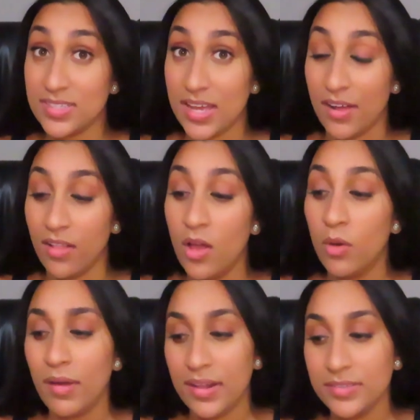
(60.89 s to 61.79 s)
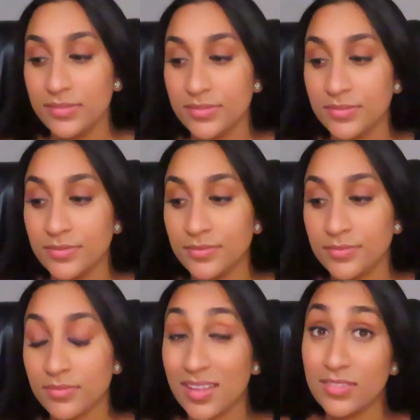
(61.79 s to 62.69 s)
sell. Well,
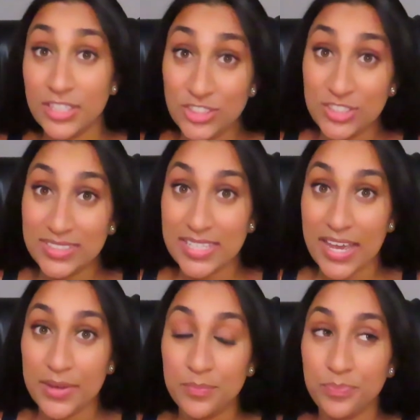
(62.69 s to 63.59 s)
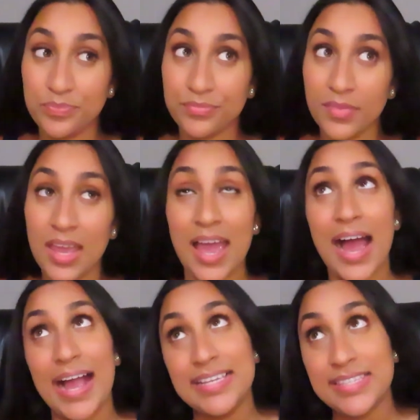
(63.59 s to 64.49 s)
let's just say
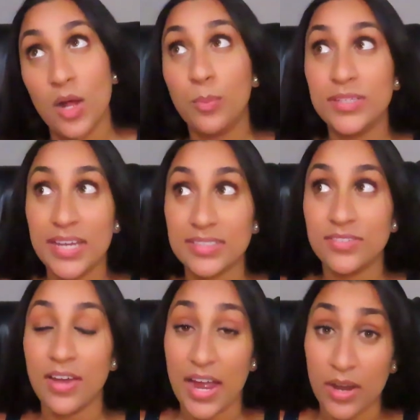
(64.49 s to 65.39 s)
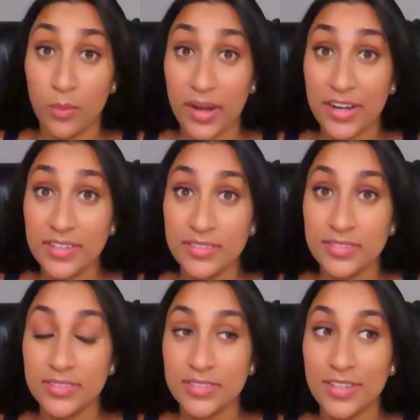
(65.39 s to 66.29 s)
I sell protective eyewear
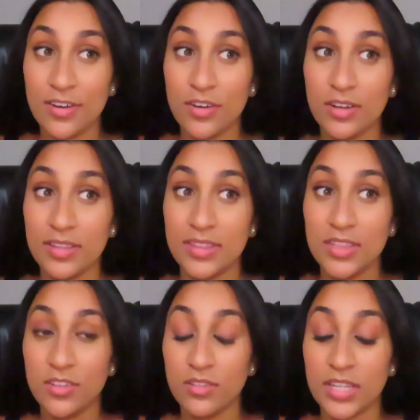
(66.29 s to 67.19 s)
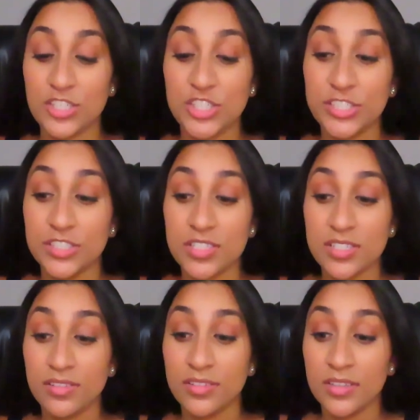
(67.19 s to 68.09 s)
that
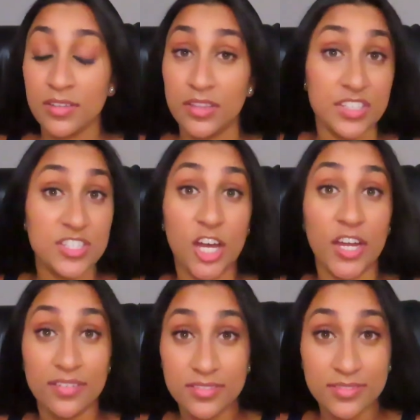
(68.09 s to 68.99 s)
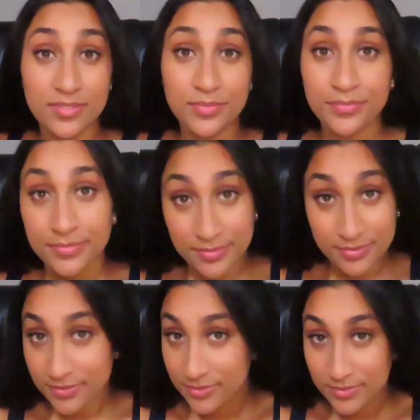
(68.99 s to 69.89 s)
shields the sun.
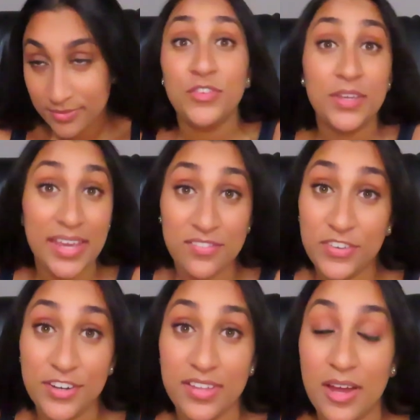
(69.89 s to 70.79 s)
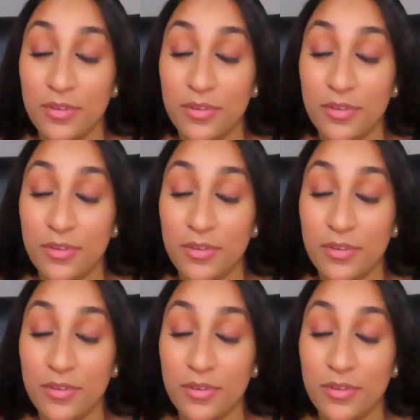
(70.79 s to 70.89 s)
If you can't figure that